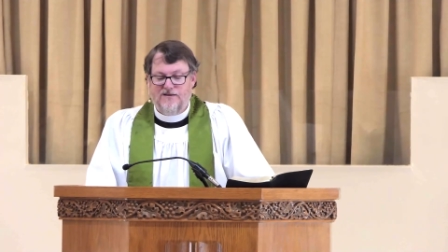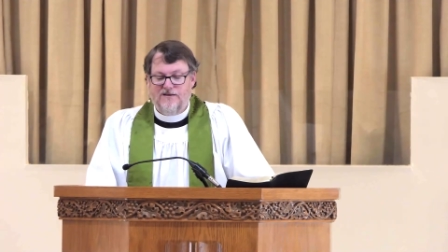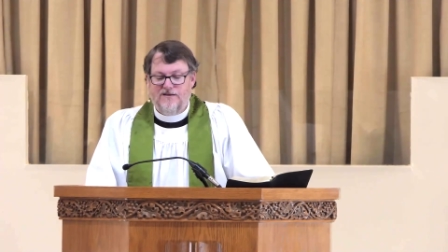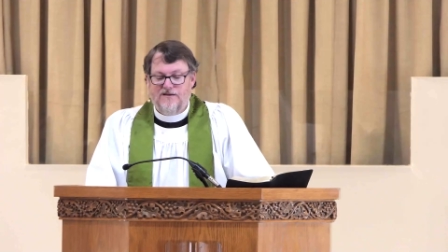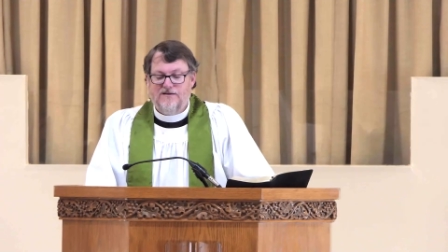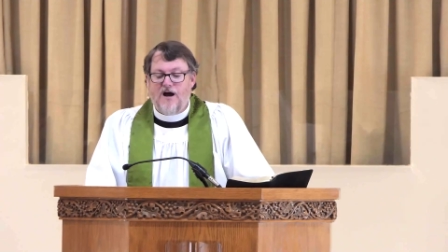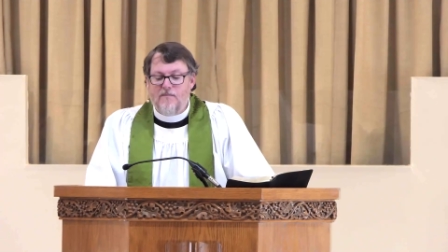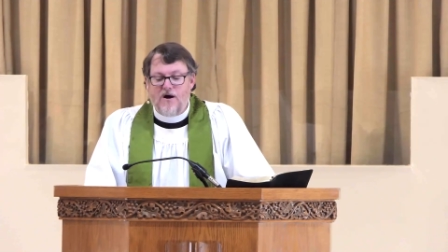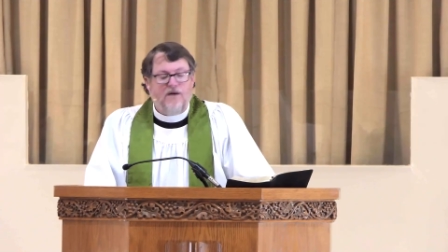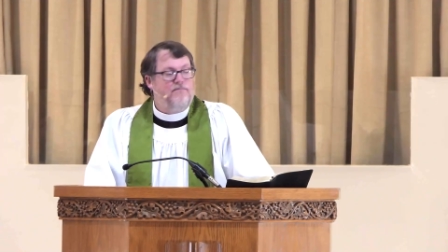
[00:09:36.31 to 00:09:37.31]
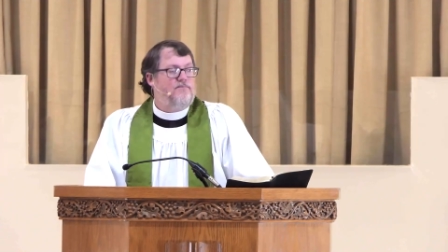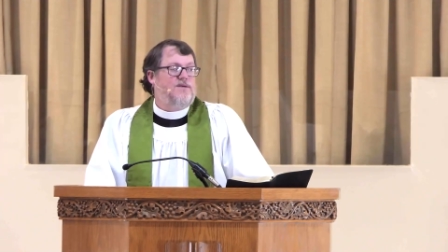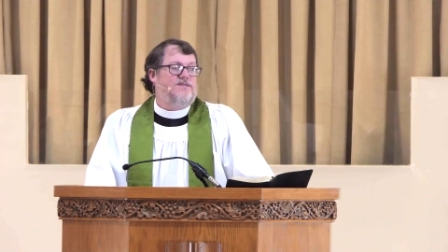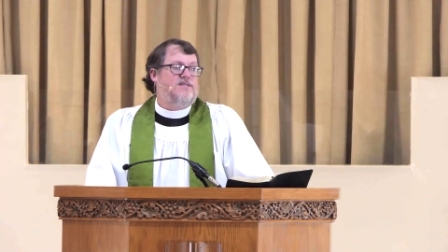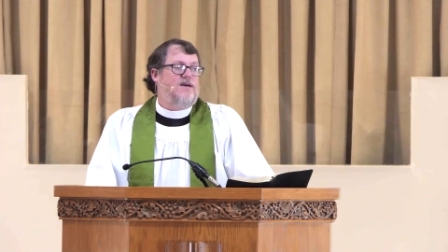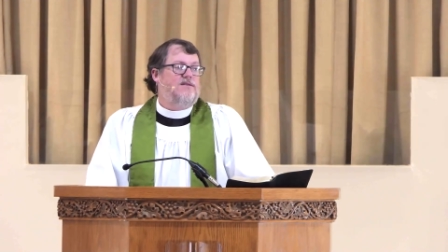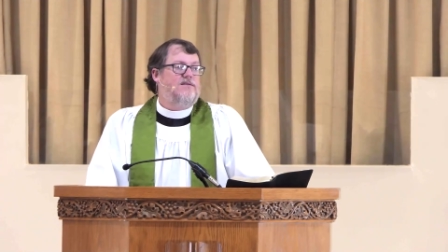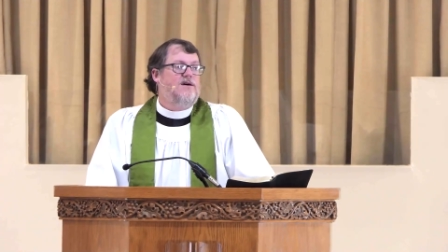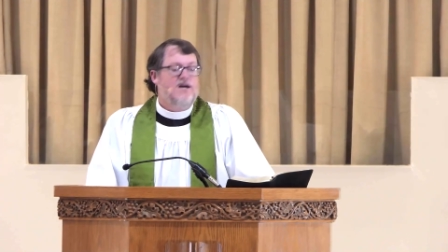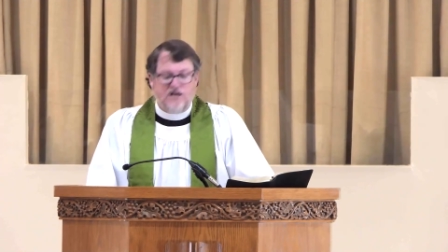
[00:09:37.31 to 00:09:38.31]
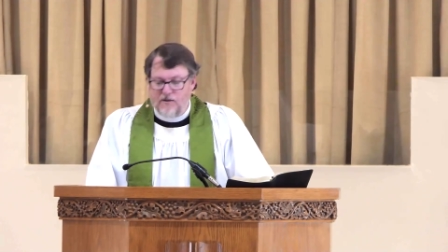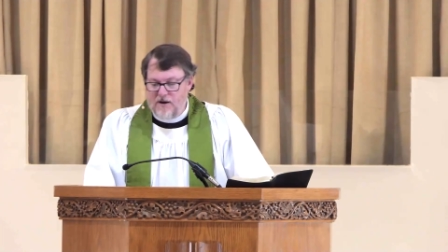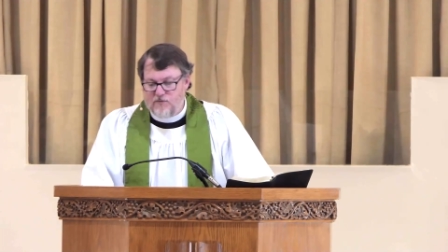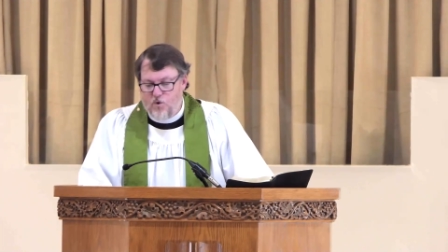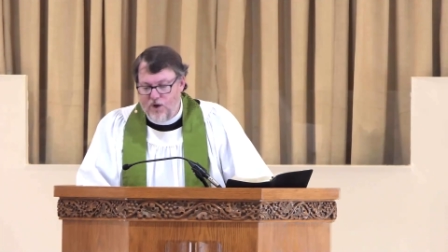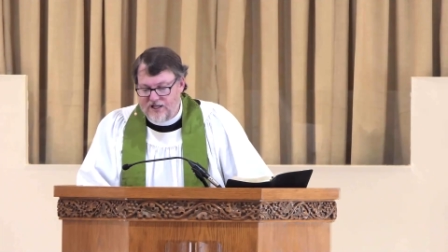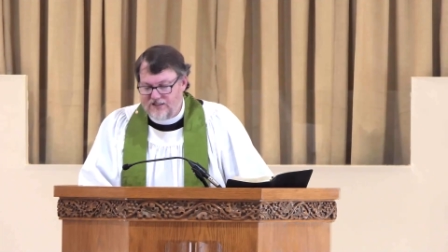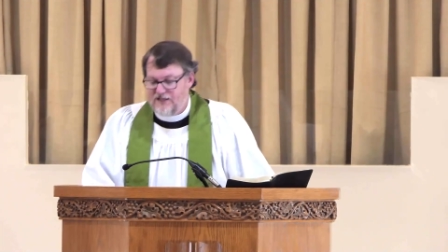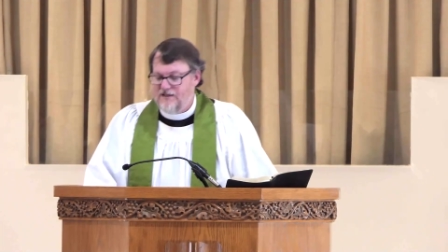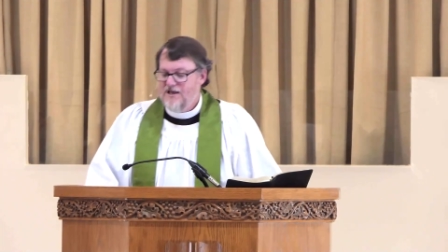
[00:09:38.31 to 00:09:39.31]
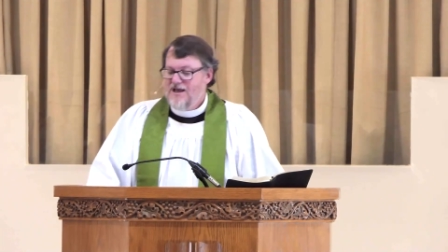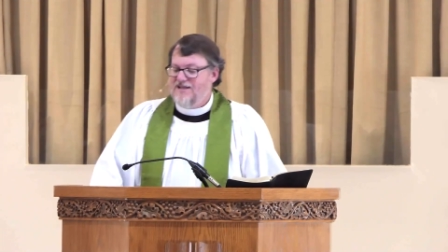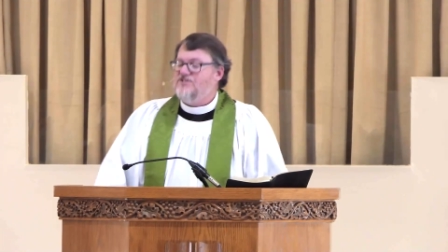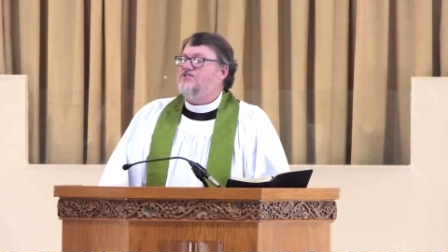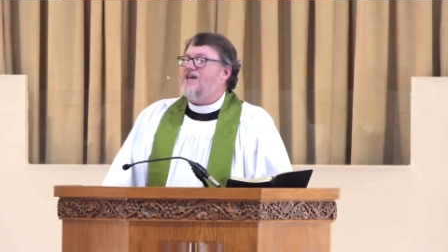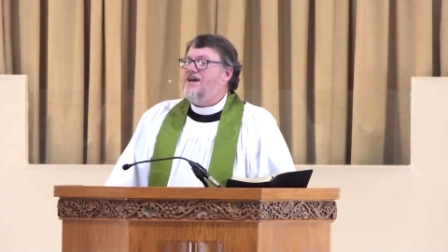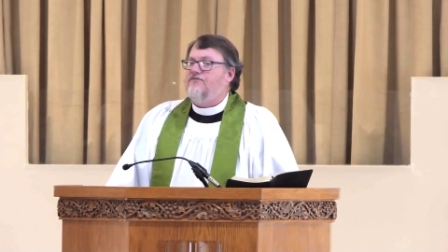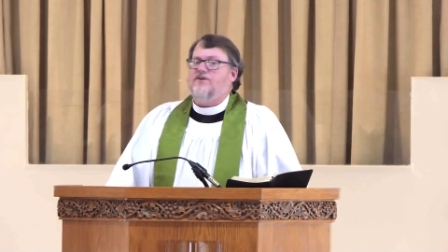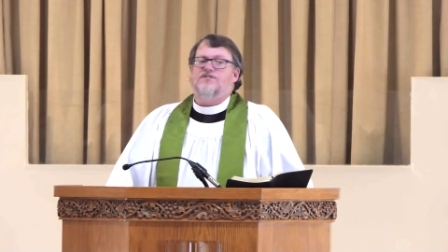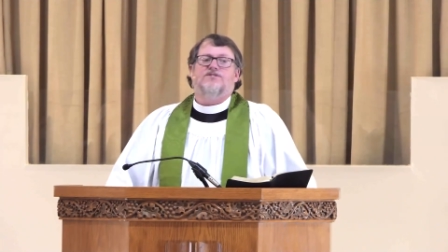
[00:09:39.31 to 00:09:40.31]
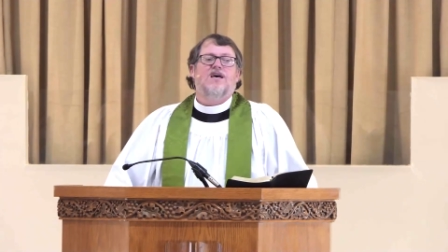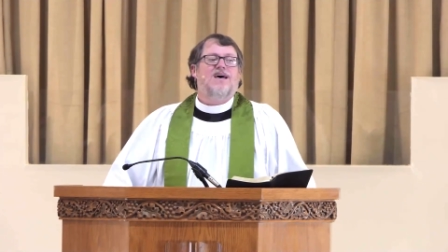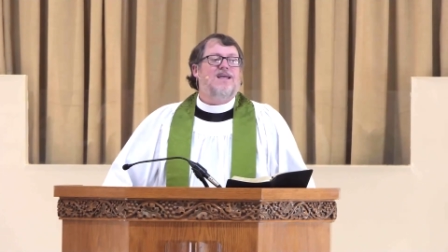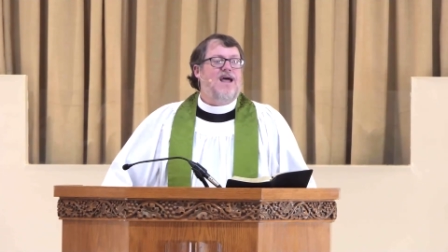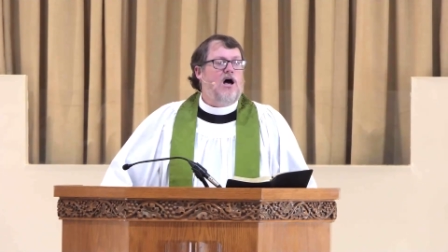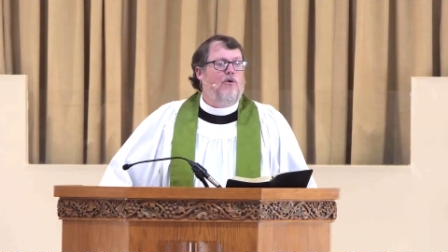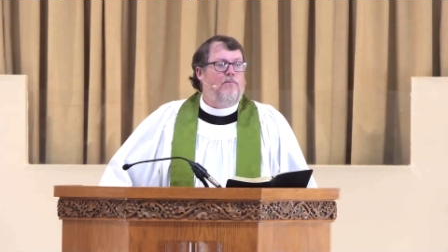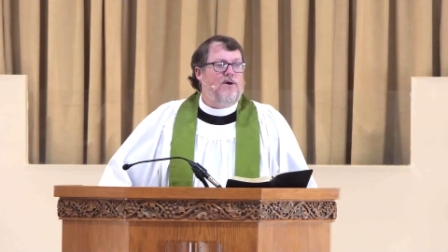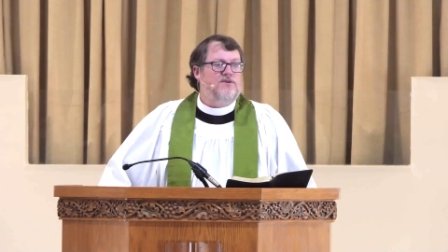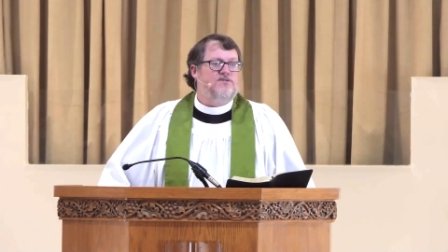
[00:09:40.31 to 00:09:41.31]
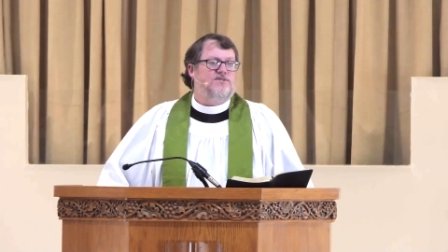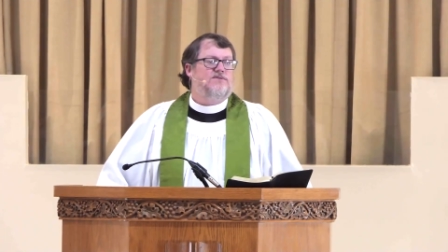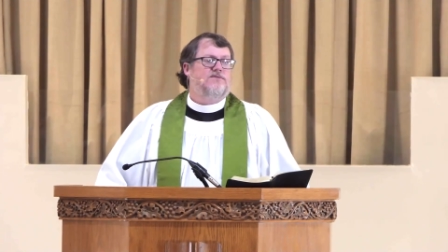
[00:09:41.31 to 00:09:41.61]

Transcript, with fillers: Come up, they said. Come up quickly and save us and help us.